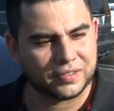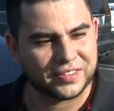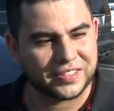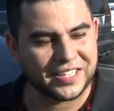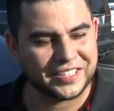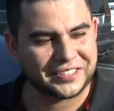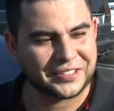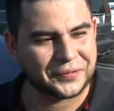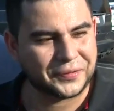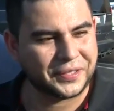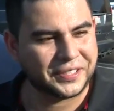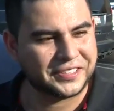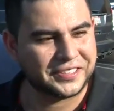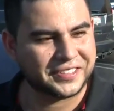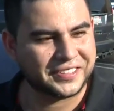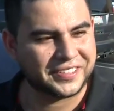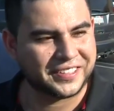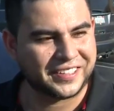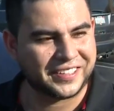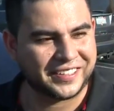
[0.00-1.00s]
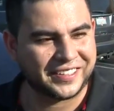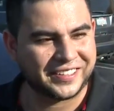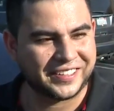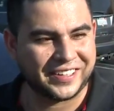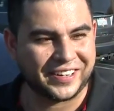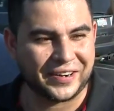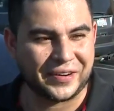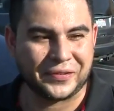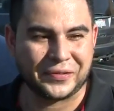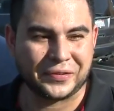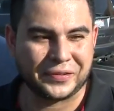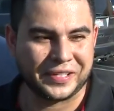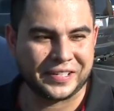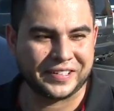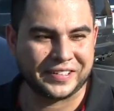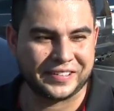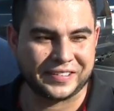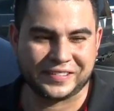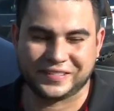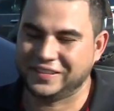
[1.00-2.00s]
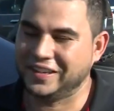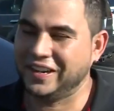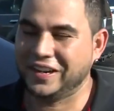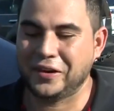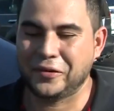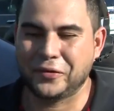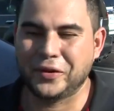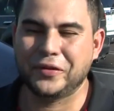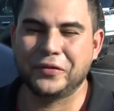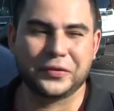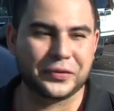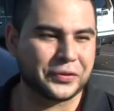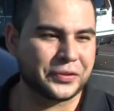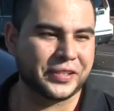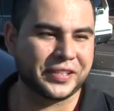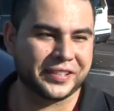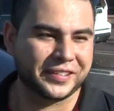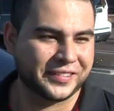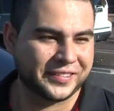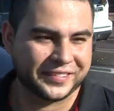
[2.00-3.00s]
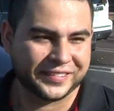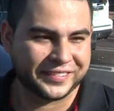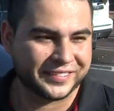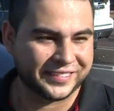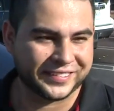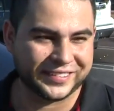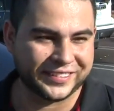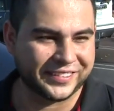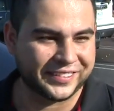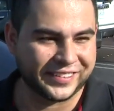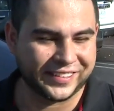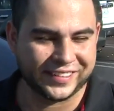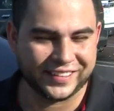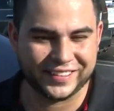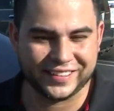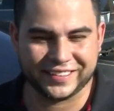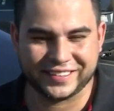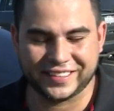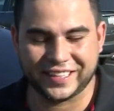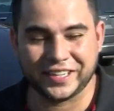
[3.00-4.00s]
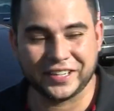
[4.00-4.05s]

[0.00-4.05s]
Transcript: That's amazing. Uh, I, will, I can't wait to it. Uh, Christian Ramirez is